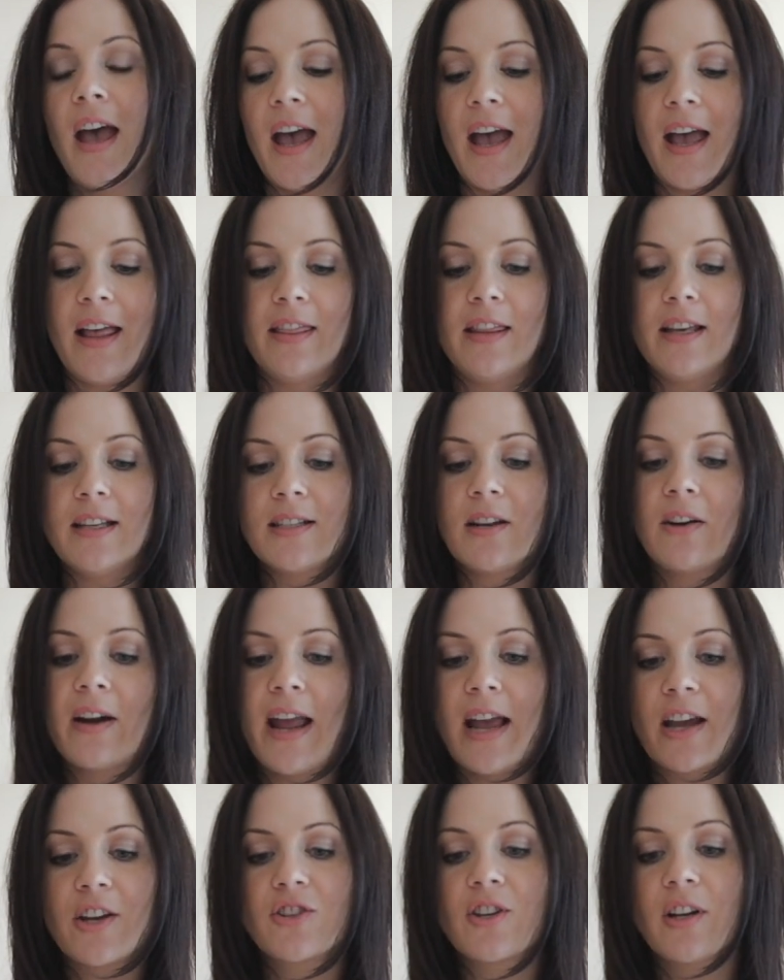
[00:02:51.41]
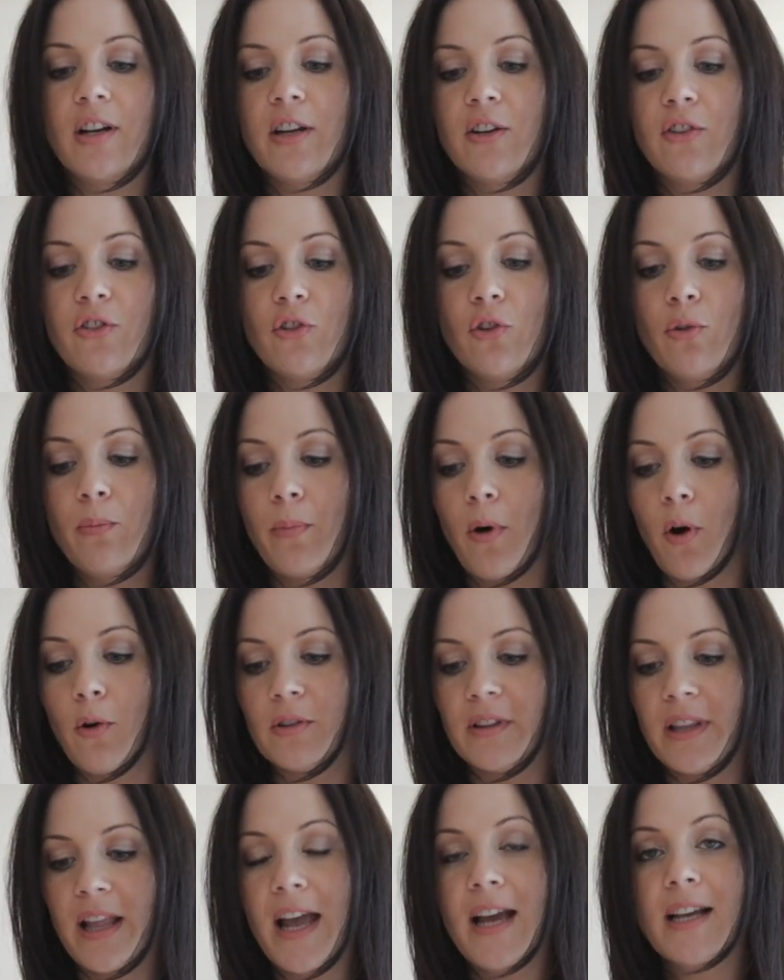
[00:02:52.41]
And these are actually 2
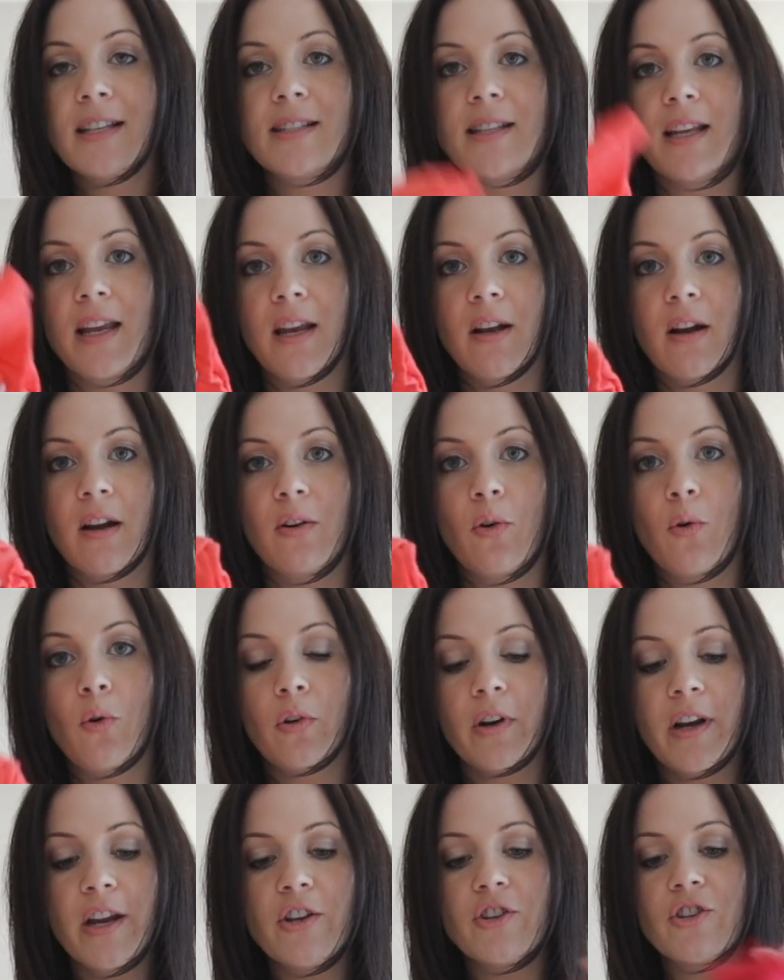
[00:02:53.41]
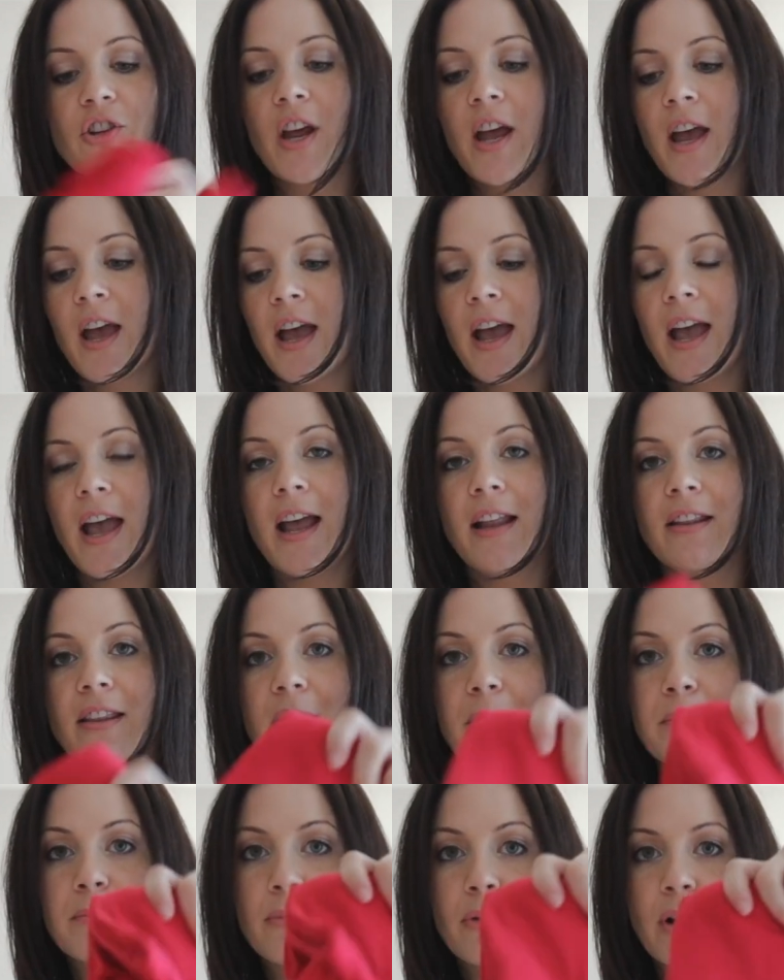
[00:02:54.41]
boat necks in an orange and
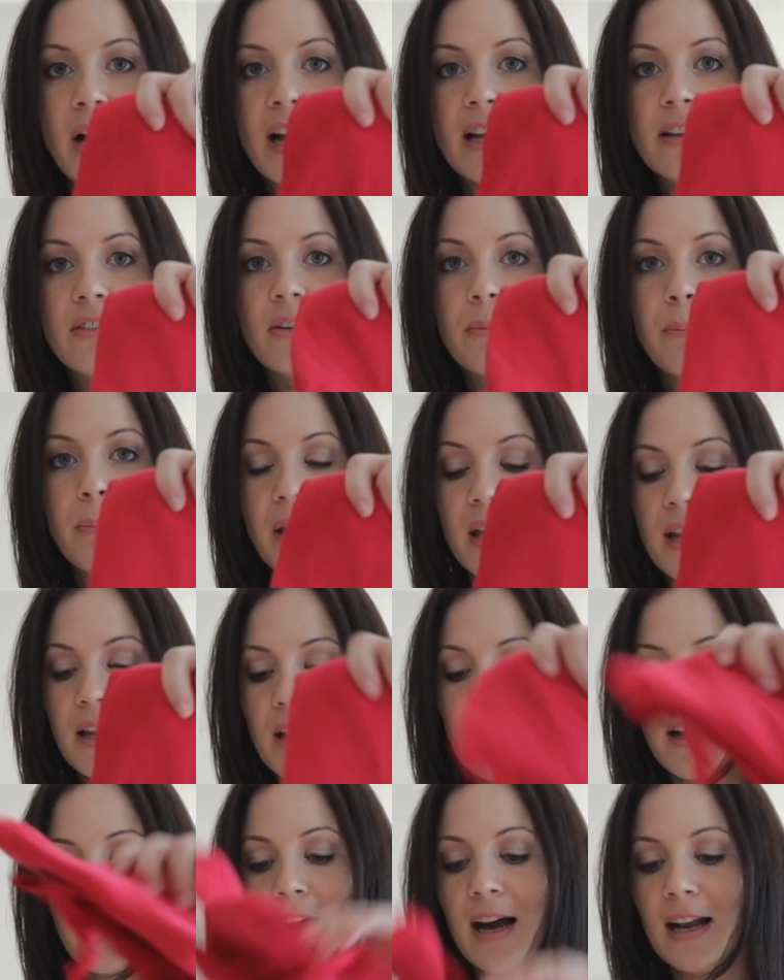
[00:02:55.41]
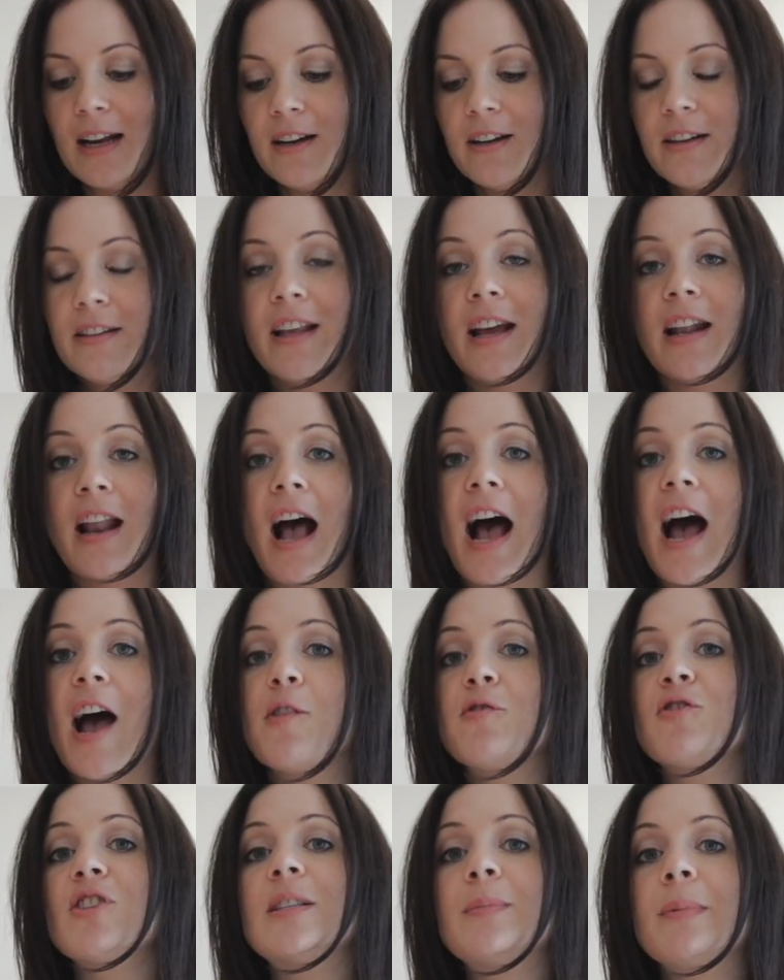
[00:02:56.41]
then bright pink color that
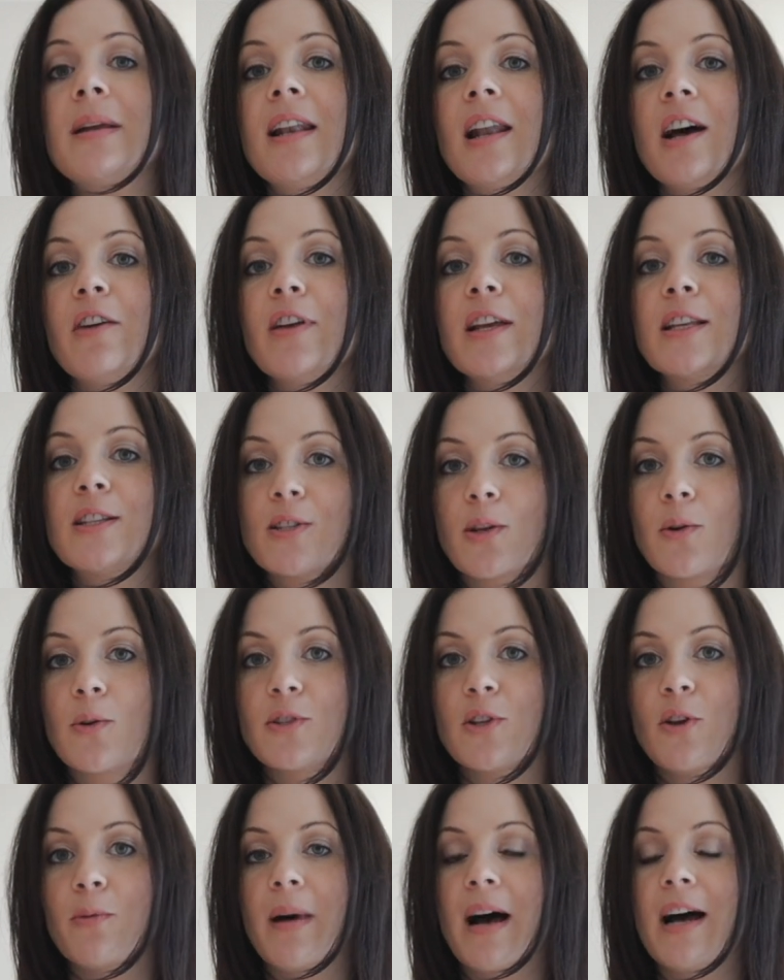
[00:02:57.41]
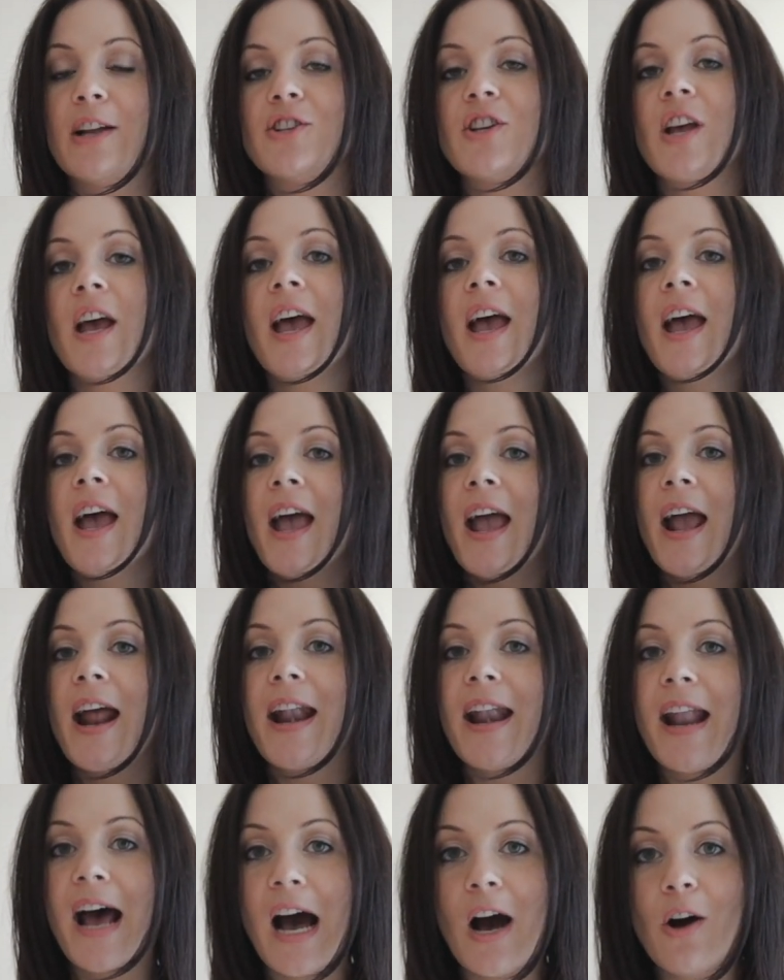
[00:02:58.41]
I've just been loving so much.
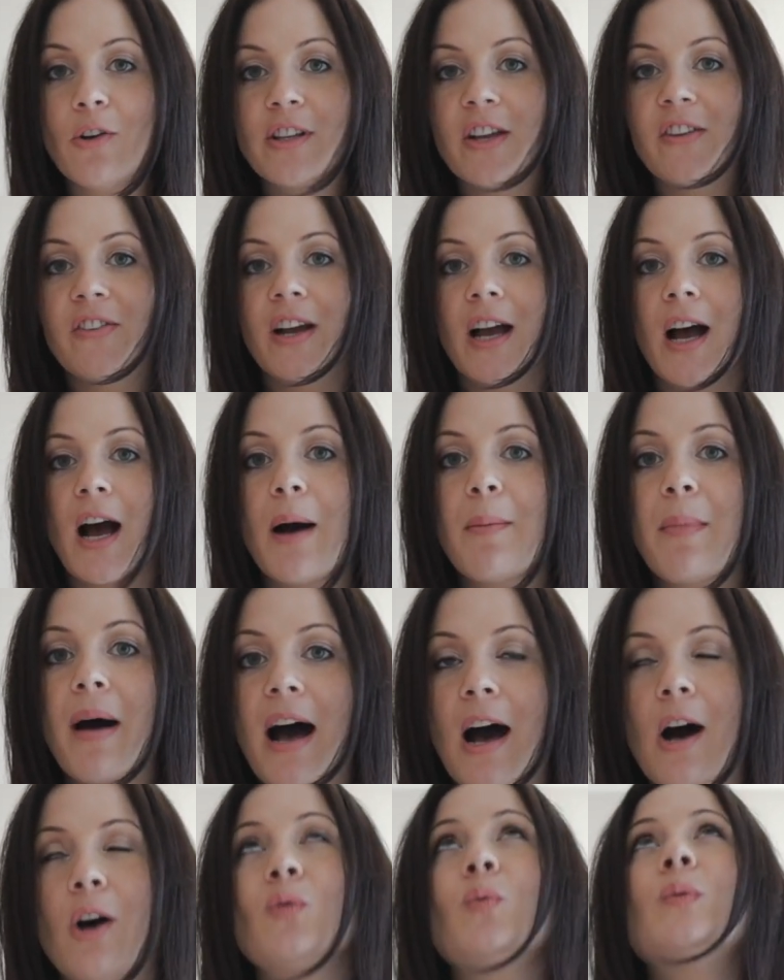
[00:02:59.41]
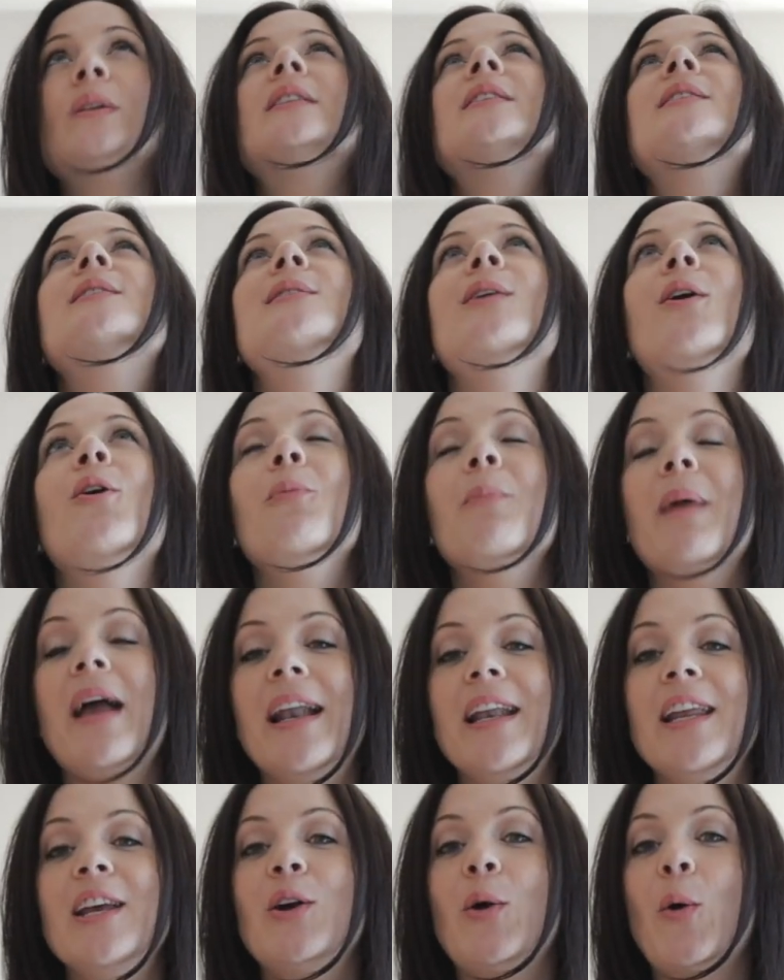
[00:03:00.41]
And now they've come out with so
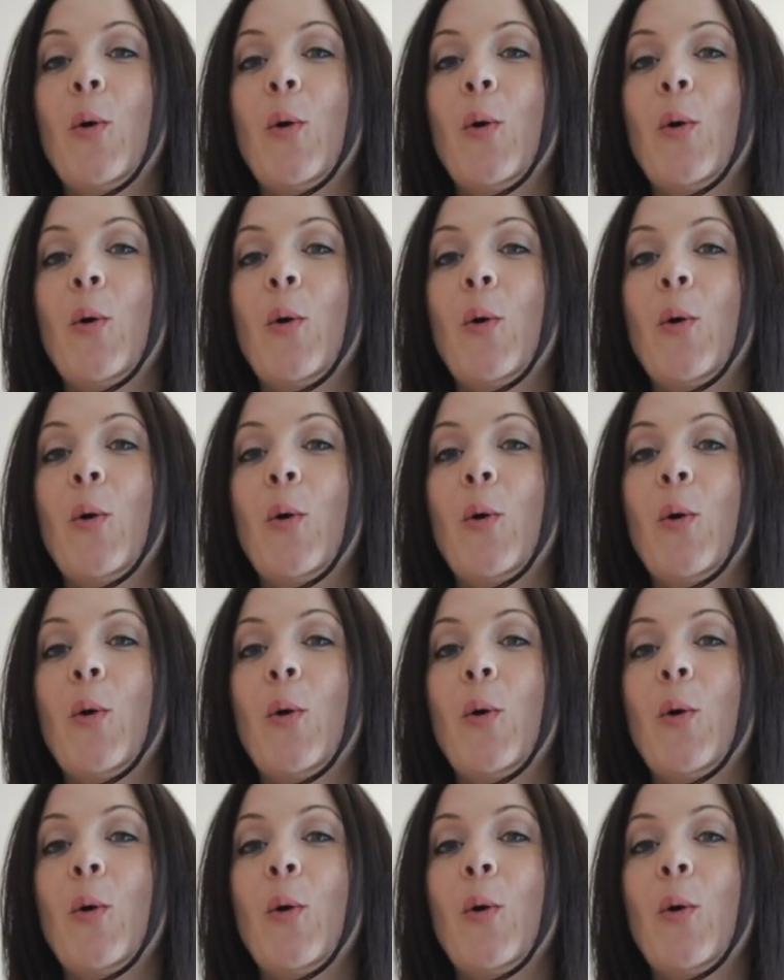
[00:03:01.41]
many